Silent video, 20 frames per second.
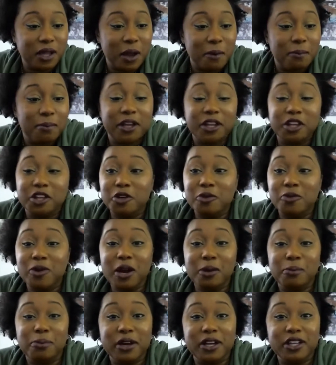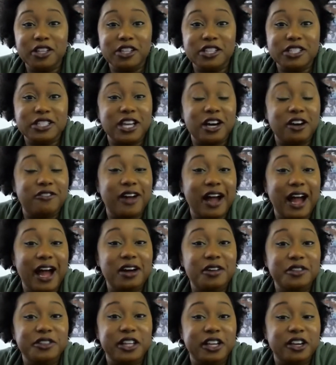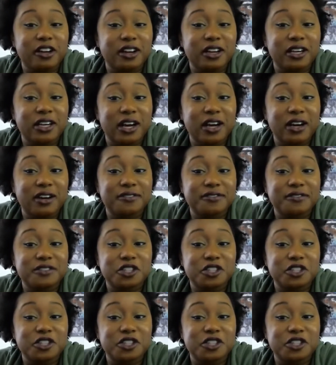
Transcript: But you weren't putting yourself out there enough